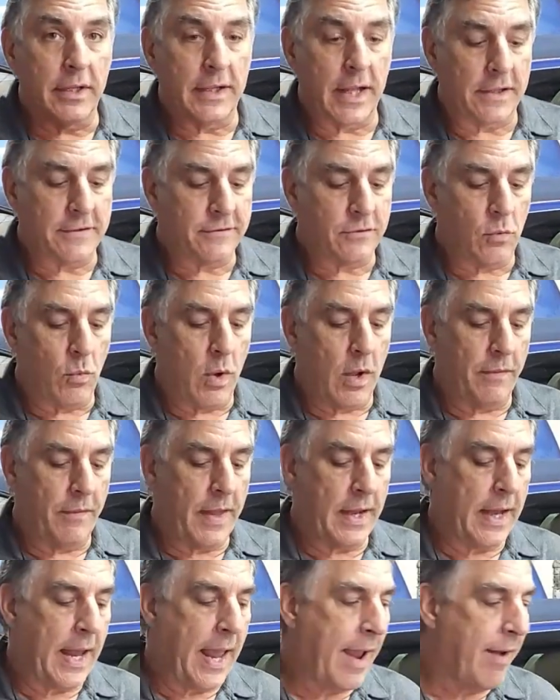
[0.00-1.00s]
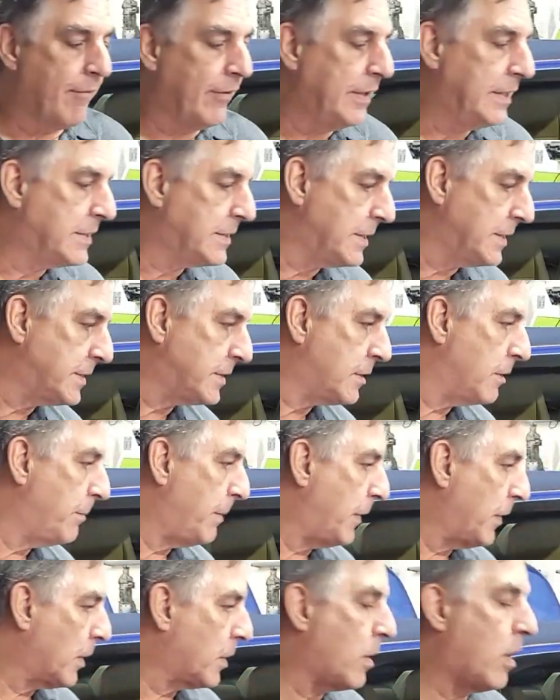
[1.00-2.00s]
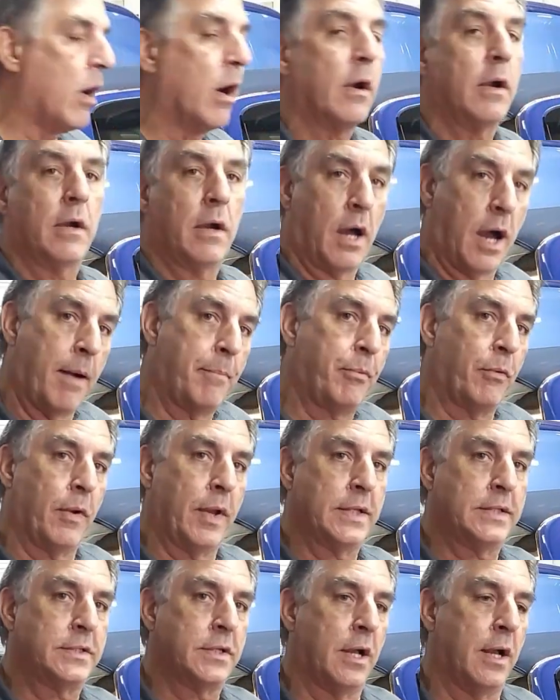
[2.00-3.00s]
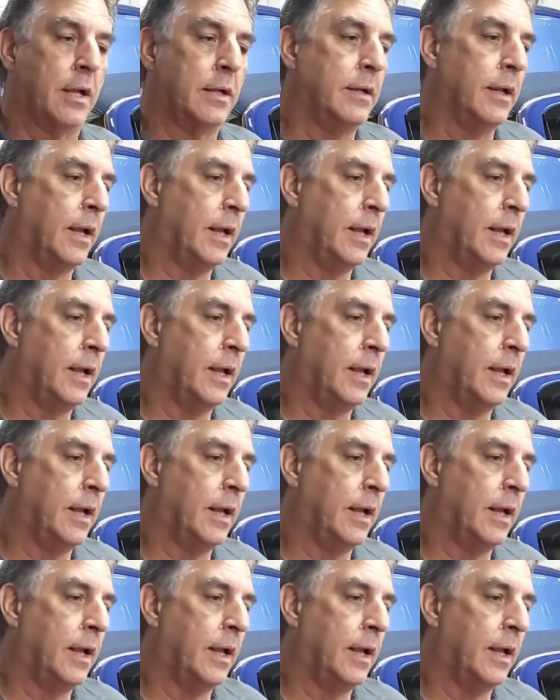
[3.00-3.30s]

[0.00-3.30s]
That's the one that every system in the car operates on.